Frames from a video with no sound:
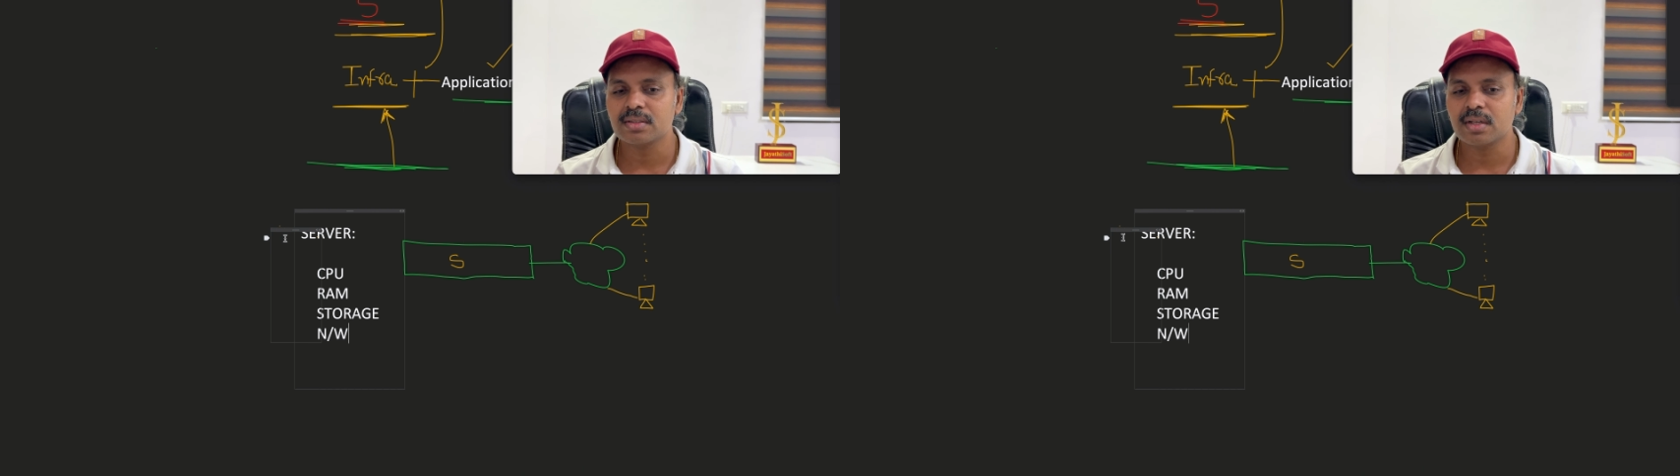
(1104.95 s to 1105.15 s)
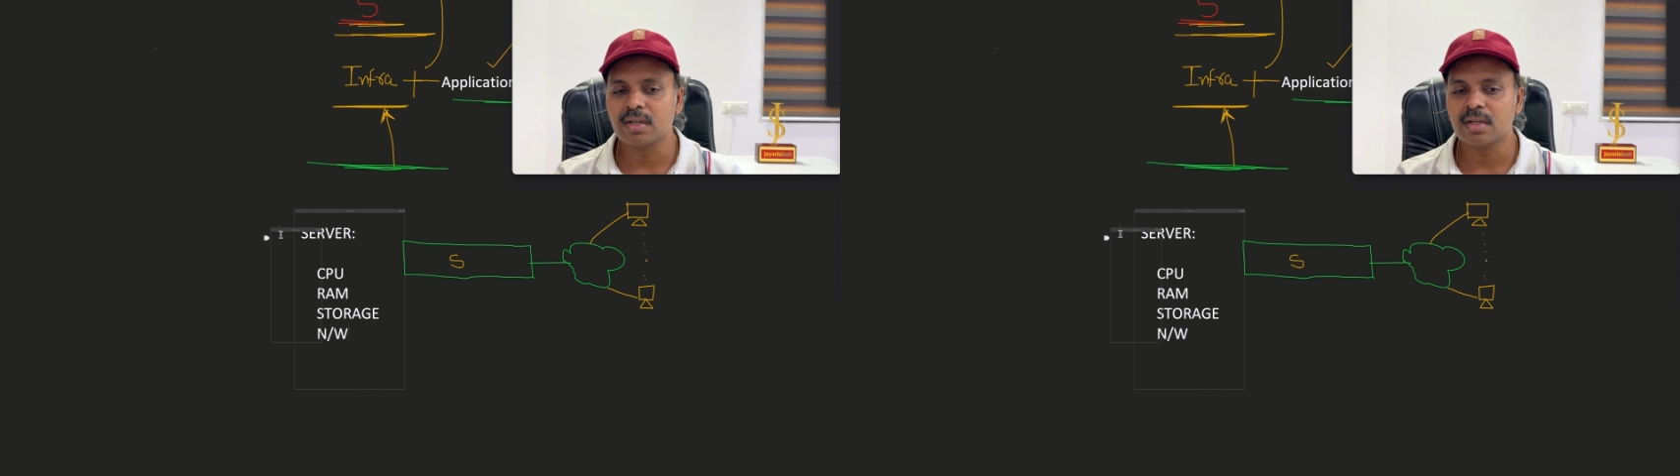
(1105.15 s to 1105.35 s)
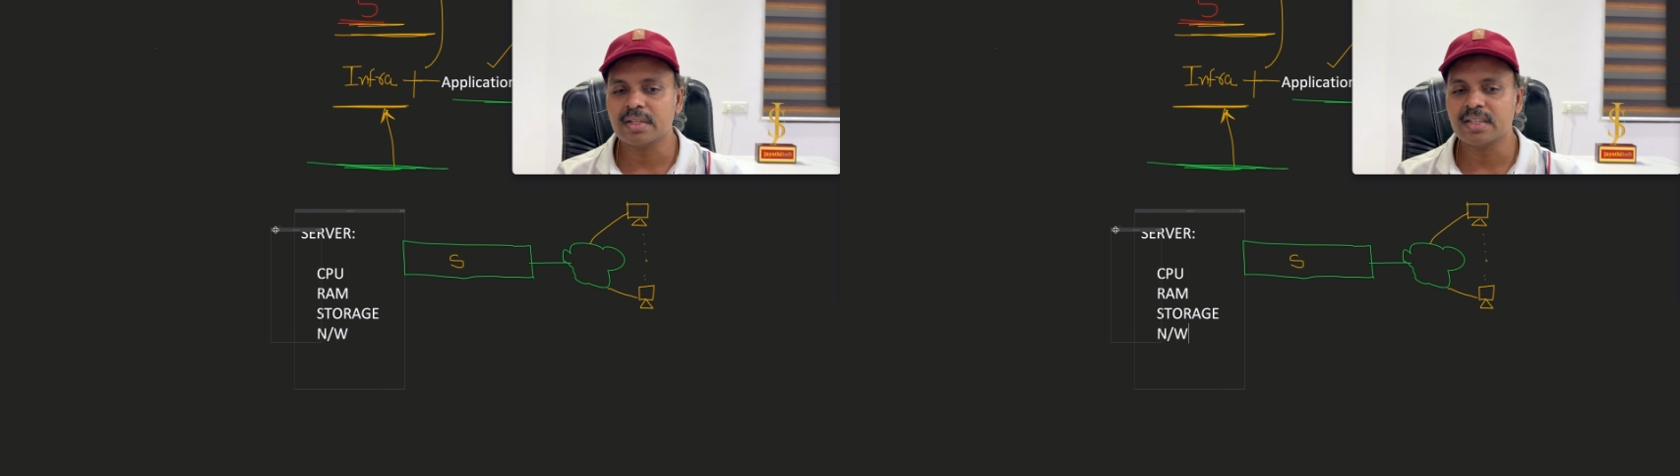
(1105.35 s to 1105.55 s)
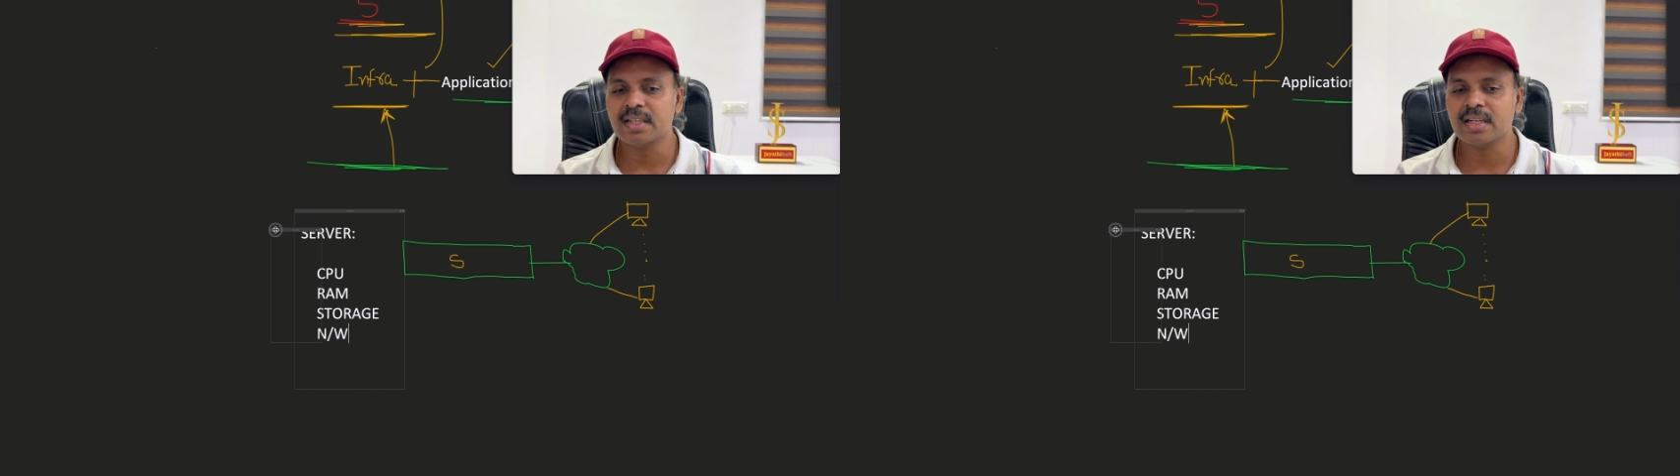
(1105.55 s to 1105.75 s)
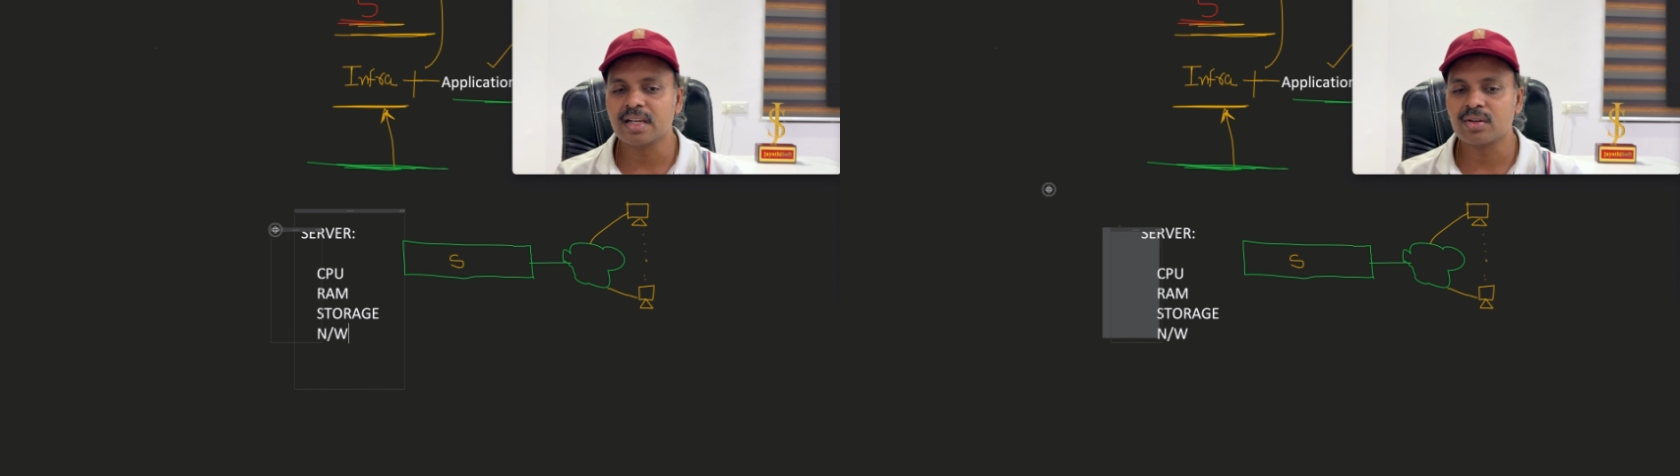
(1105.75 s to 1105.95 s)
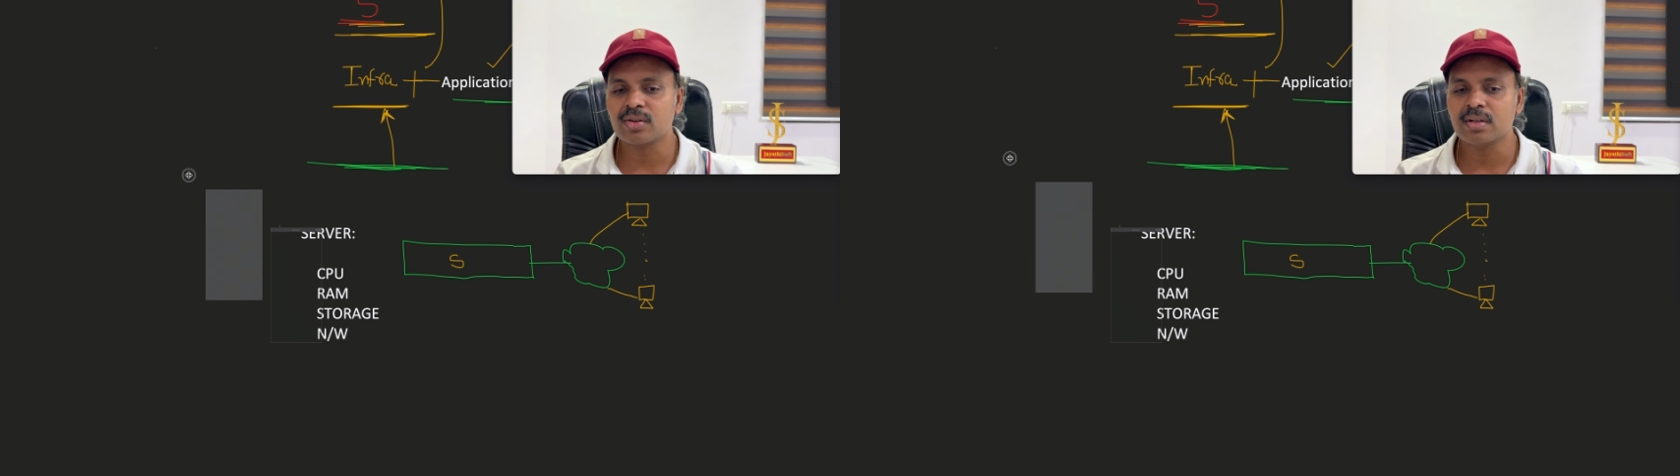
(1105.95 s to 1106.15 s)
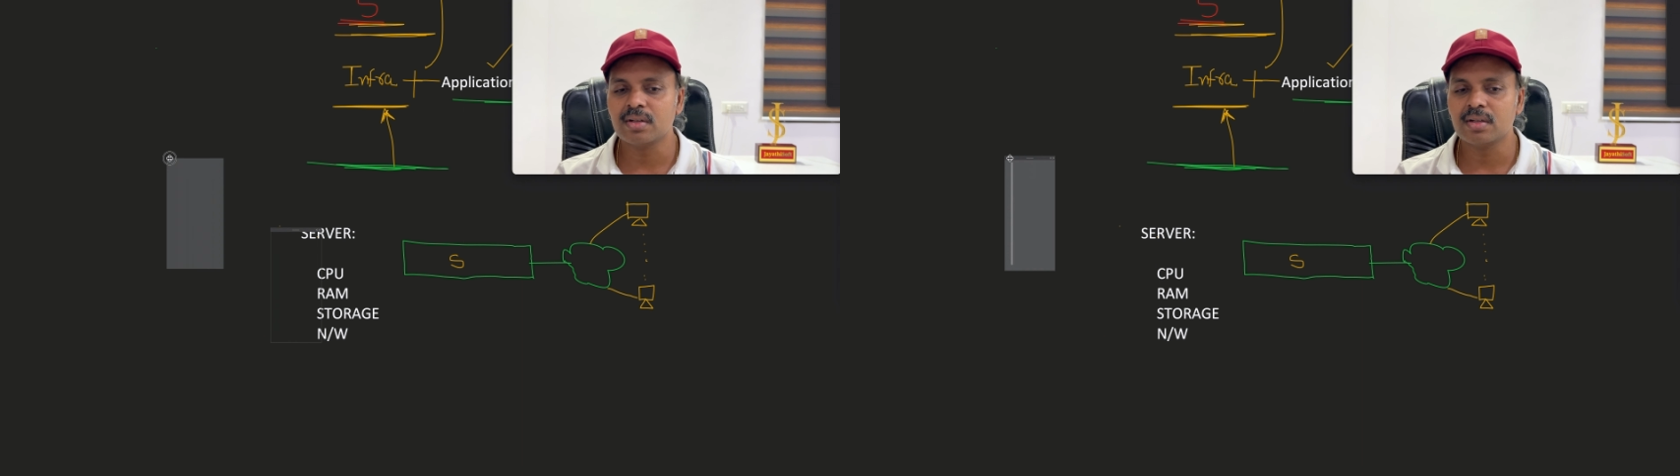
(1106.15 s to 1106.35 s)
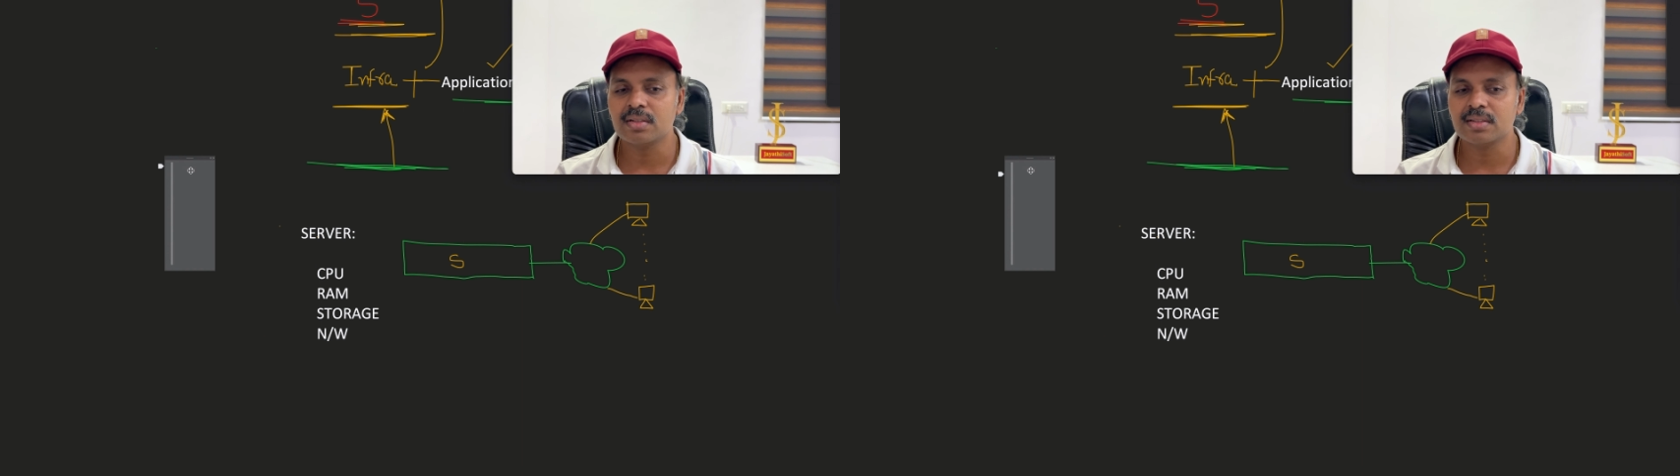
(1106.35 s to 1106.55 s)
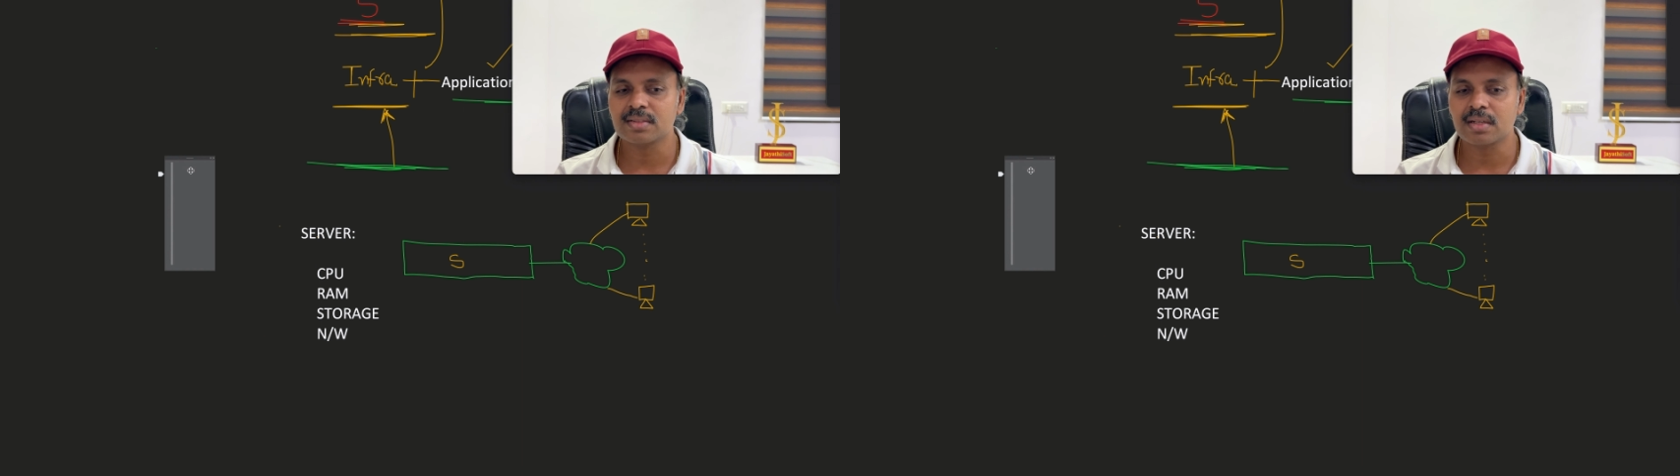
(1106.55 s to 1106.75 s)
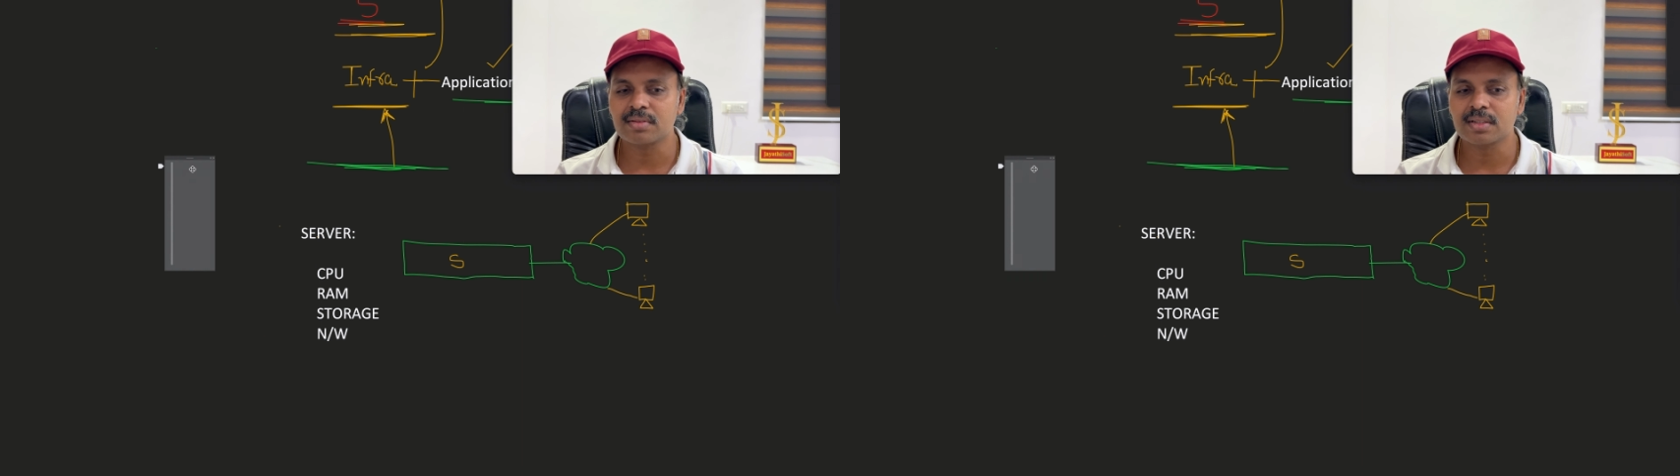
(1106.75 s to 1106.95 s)
in and around the
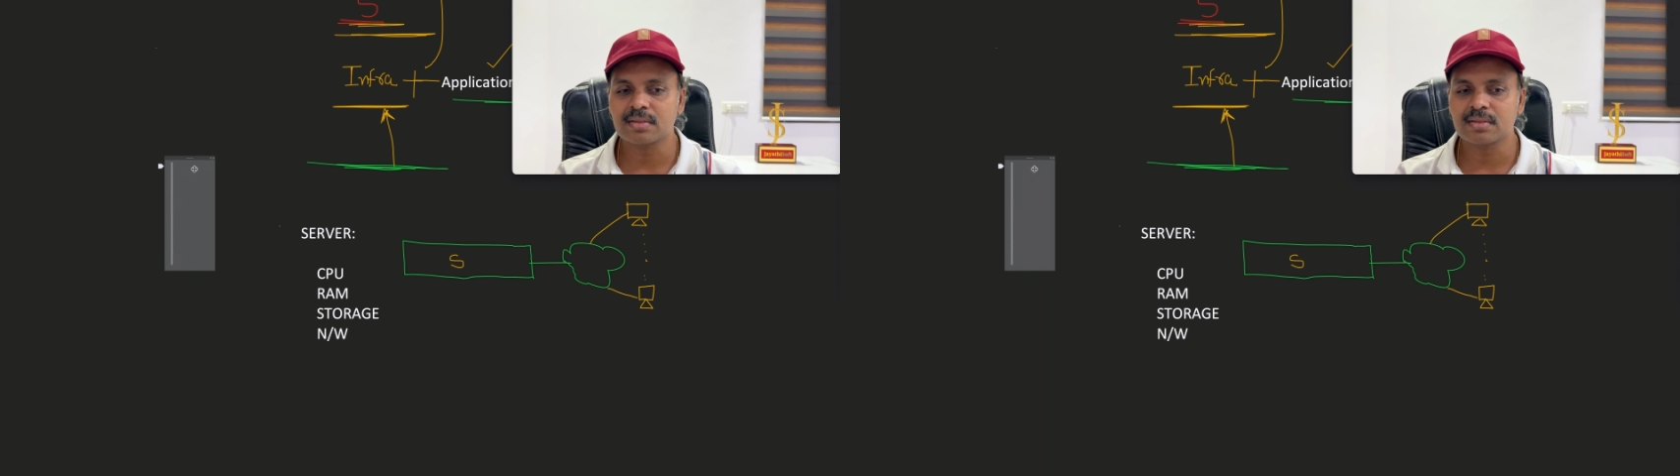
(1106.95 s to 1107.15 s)
server.